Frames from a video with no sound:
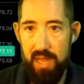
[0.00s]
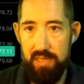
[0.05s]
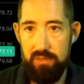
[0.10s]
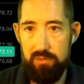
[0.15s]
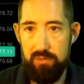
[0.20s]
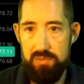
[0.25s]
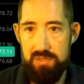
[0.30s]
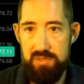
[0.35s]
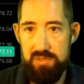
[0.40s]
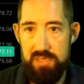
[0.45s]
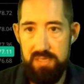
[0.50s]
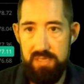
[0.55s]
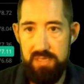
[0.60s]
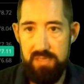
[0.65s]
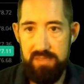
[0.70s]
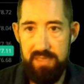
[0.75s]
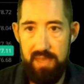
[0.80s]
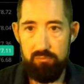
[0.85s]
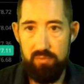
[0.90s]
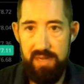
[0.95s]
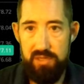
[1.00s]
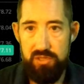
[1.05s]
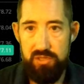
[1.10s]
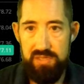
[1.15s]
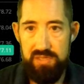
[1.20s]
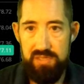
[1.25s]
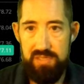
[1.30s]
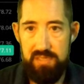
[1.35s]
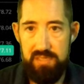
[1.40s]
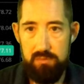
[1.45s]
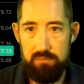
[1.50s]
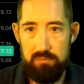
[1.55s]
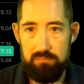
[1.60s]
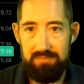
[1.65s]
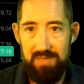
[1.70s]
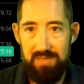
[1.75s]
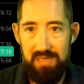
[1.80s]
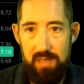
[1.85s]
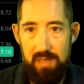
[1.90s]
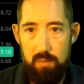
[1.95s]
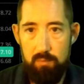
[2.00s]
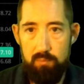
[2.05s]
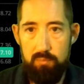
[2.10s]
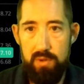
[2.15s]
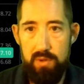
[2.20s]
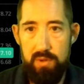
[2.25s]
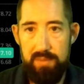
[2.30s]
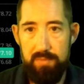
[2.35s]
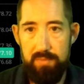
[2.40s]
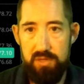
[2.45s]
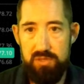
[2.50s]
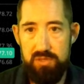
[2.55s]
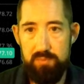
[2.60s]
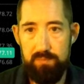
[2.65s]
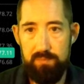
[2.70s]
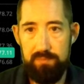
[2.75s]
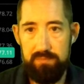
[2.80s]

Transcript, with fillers: you'll see that that range is still pretty much